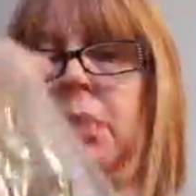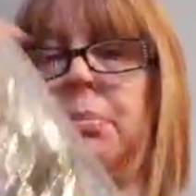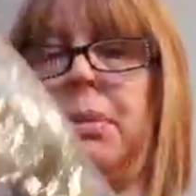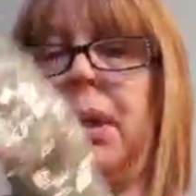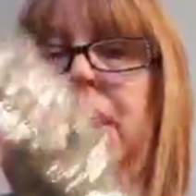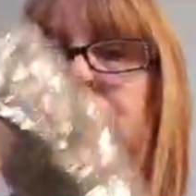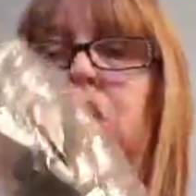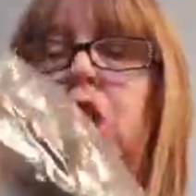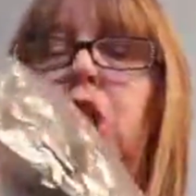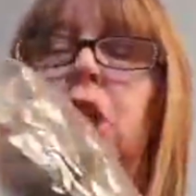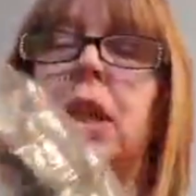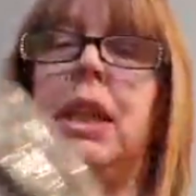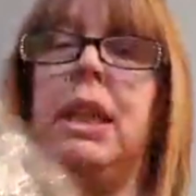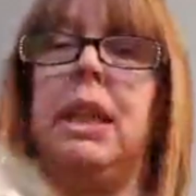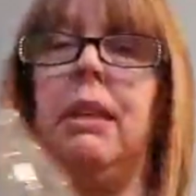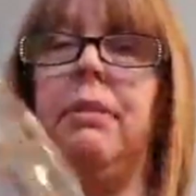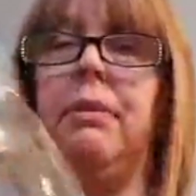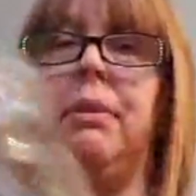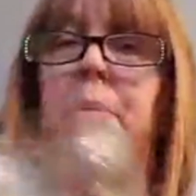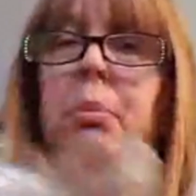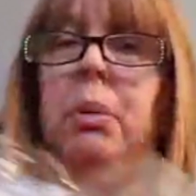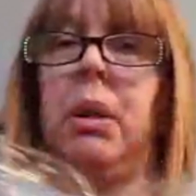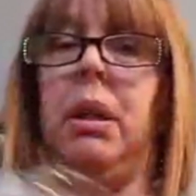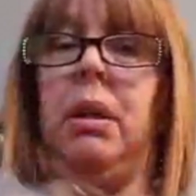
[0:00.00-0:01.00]
My
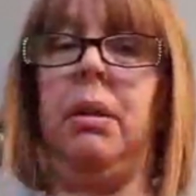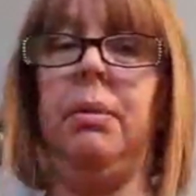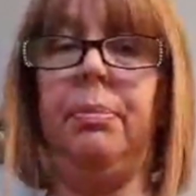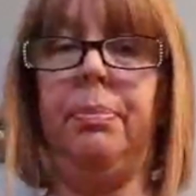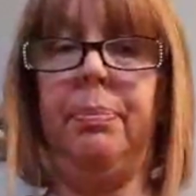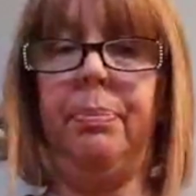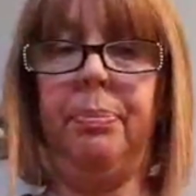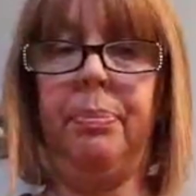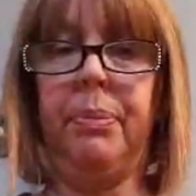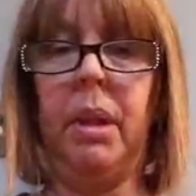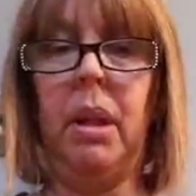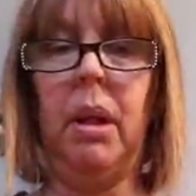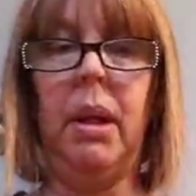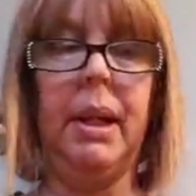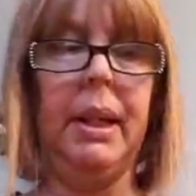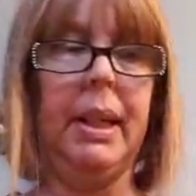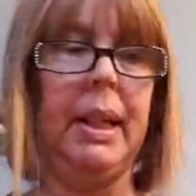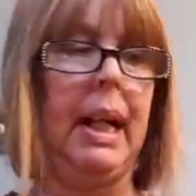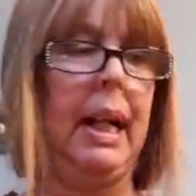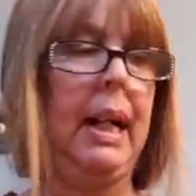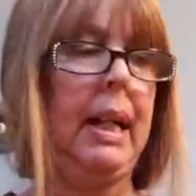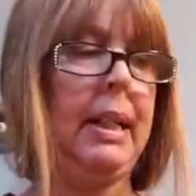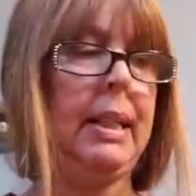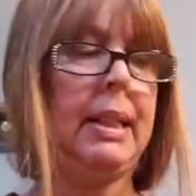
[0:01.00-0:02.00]
everywhere. Alright
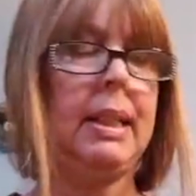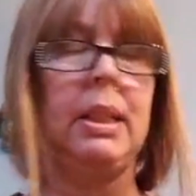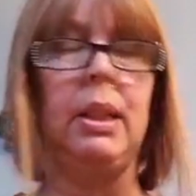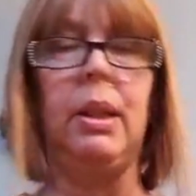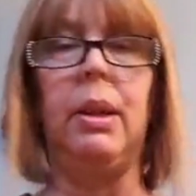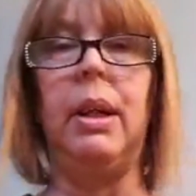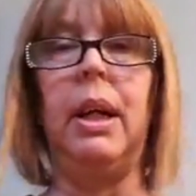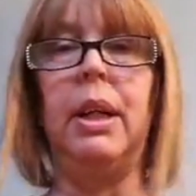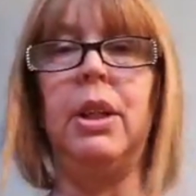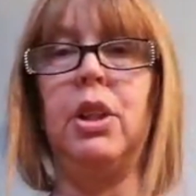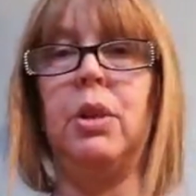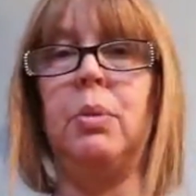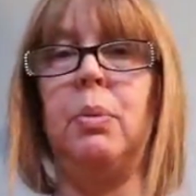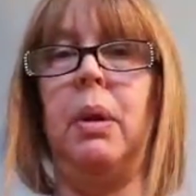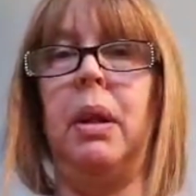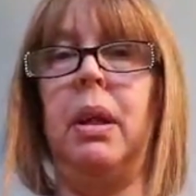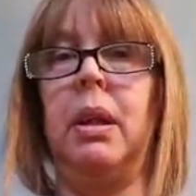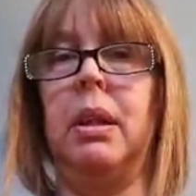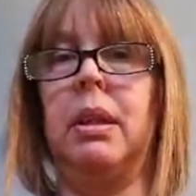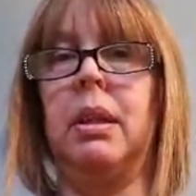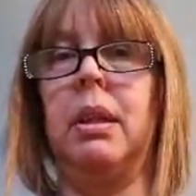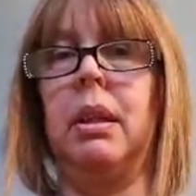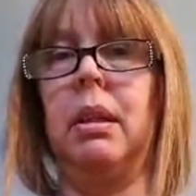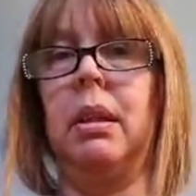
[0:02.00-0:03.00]
guys, so I just
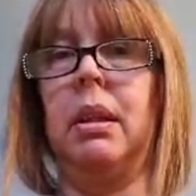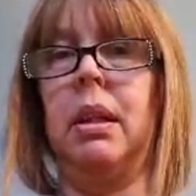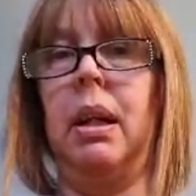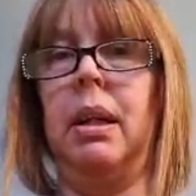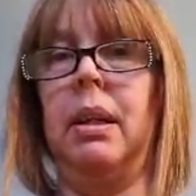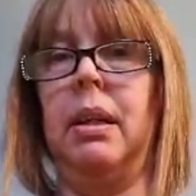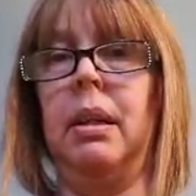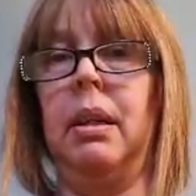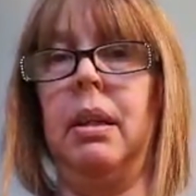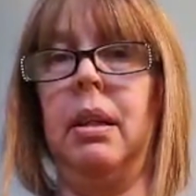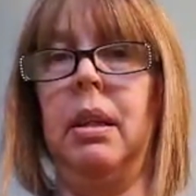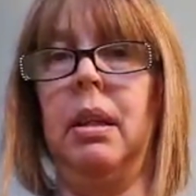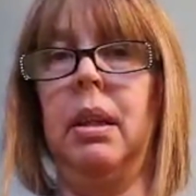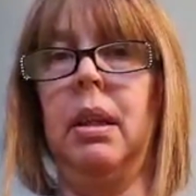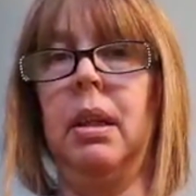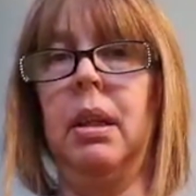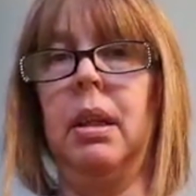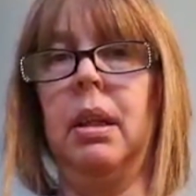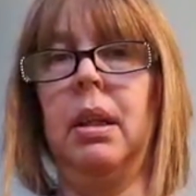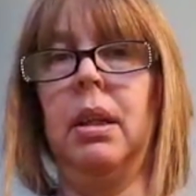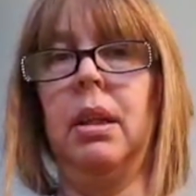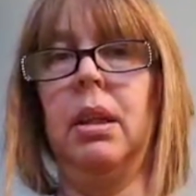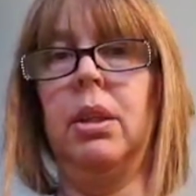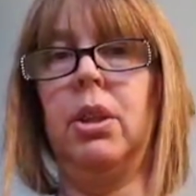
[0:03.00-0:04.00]
wanted to kind of
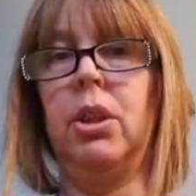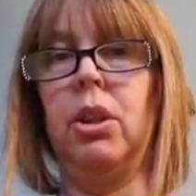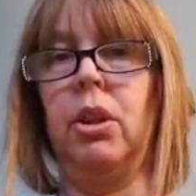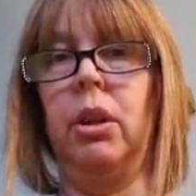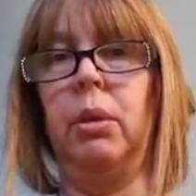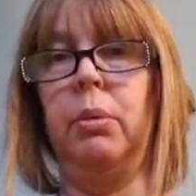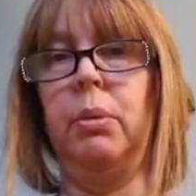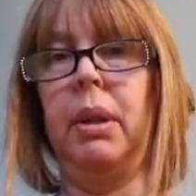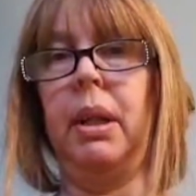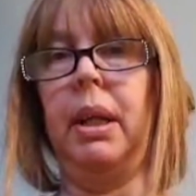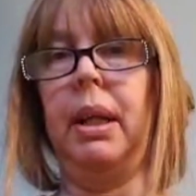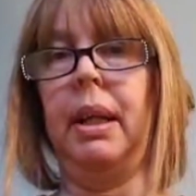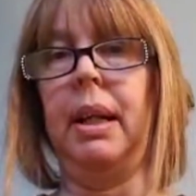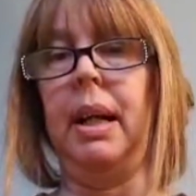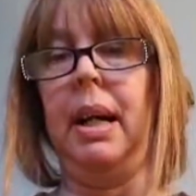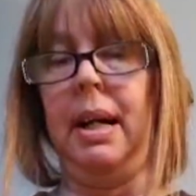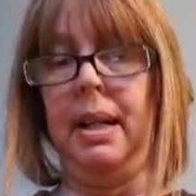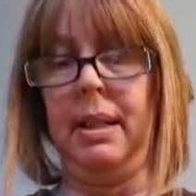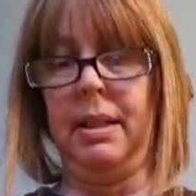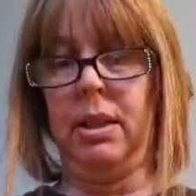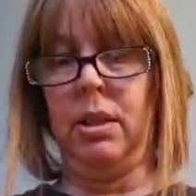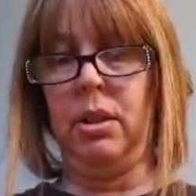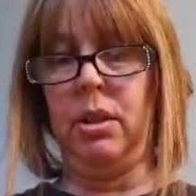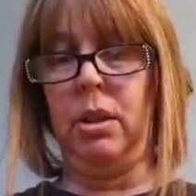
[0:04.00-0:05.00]
show you what I
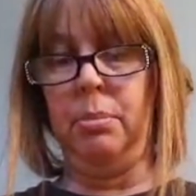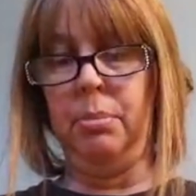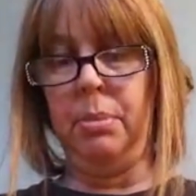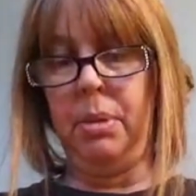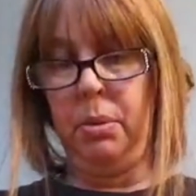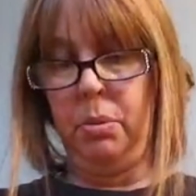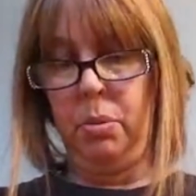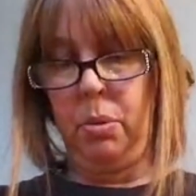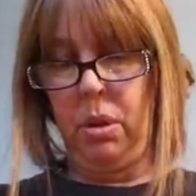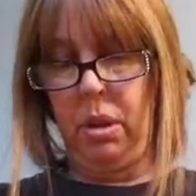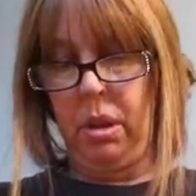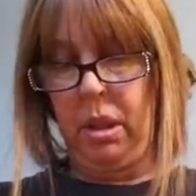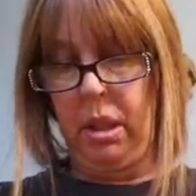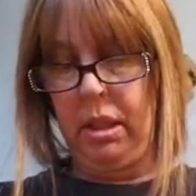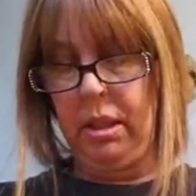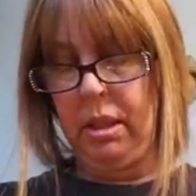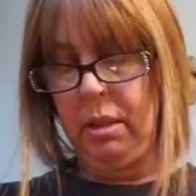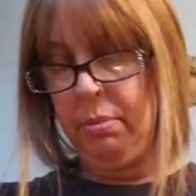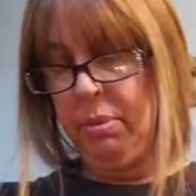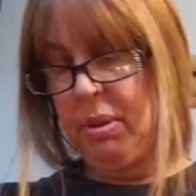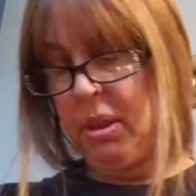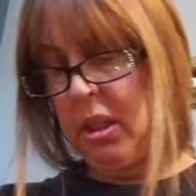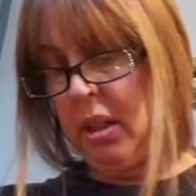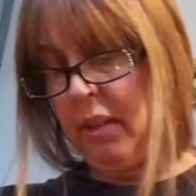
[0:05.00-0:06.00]
got. So I'm going to work on
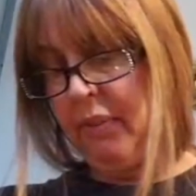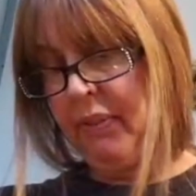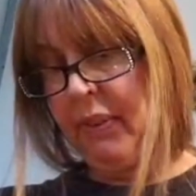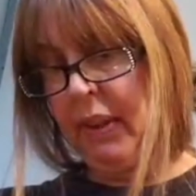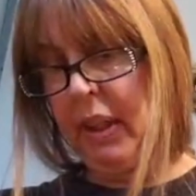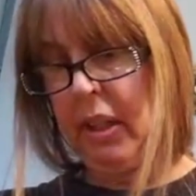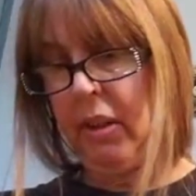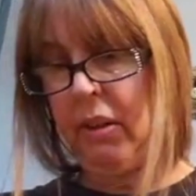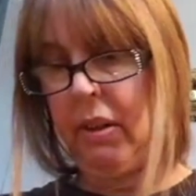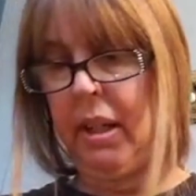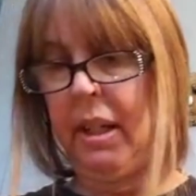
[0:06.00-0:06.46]
some stuff later.